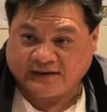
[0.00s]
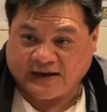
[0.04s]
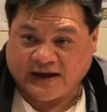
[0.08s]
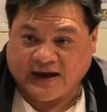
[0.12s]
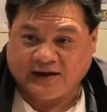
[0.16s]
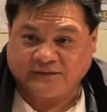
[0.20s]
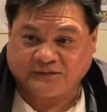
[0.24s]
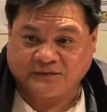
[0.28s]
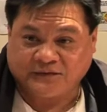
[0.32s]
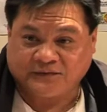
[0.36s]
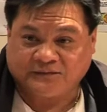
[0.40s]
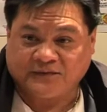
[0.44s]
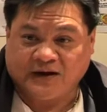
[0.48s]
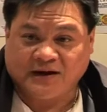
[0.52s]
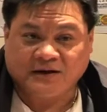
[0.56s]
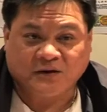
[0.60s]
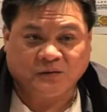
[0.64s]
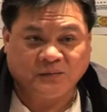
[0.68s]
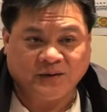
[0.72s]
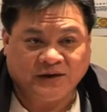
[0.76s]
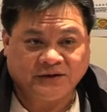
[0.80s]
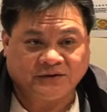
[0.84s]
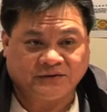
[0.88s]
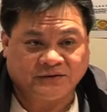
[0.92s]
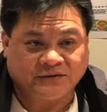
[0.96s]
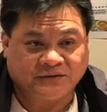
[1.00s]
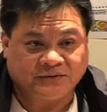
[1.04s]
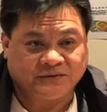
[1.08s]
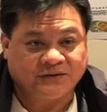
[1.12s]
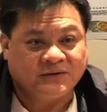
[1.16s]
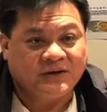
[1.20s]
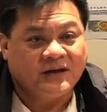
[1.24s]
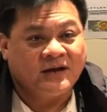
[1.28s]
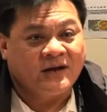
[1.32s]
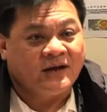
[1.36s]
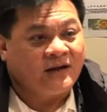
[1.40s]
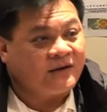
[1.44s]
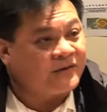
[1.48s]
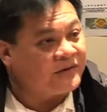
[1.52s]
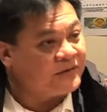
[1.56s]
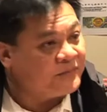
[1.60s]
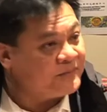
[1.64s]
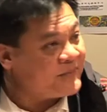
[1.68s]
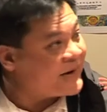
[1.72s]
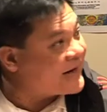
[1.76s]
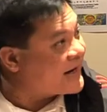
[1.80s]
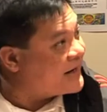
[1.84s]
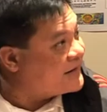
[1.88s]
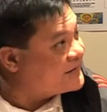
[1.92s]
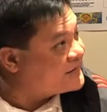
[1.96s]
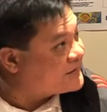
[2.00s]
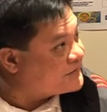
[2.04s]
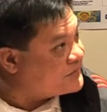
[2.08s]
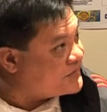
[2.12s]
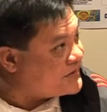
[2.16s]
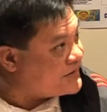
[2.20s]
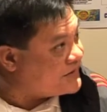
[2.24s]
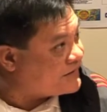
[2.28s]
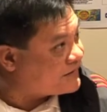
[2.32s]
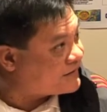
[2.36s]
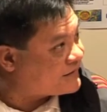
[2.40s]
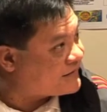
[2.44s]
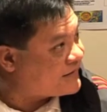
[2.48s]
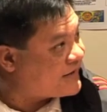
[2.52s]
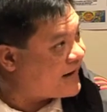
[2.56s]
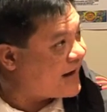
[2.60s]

They have to find a way to make ends meet.